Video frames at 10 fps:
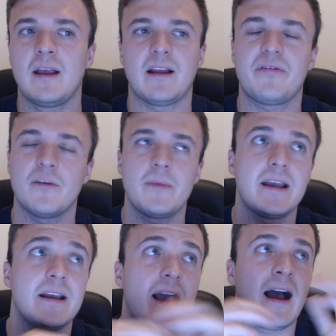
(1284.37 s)
like for
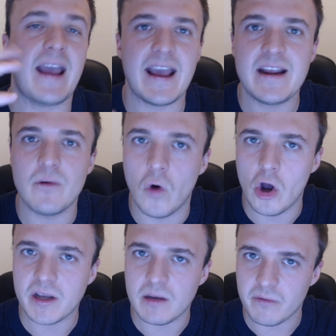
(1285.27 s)
me, I hate
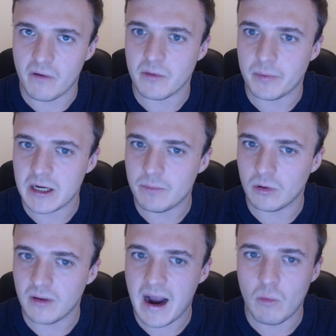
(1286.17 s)
working with other people.
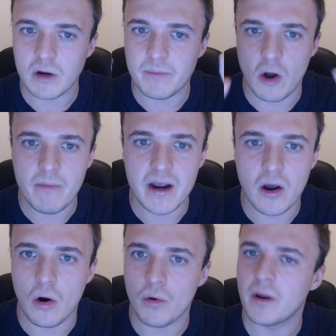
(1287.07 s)
Like I want to be on my
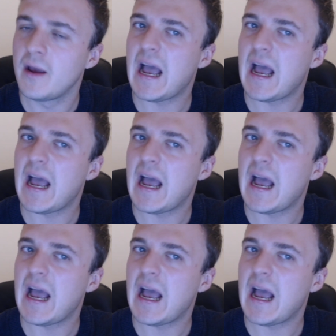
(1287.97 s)
own.